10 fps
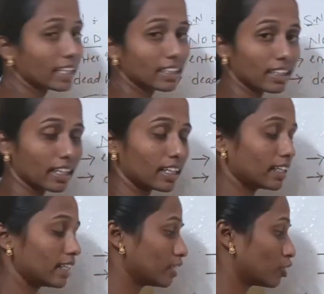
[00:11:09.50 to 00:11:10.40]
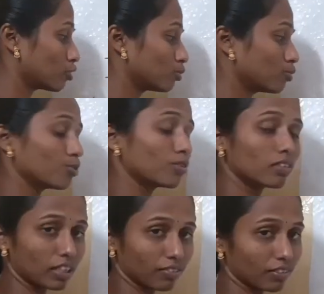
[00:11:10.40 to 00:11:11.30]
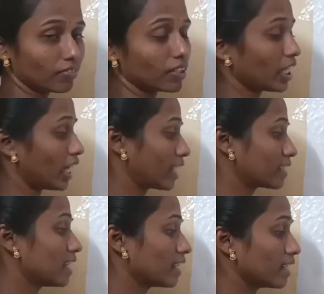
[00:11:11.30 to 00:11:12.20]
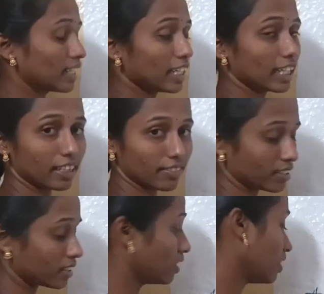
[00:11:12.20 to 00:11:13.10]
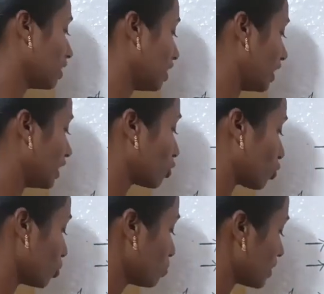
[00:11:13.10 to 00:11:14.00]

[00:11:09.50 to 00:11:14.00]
the 300 to 350 eggs under the leaves in groups,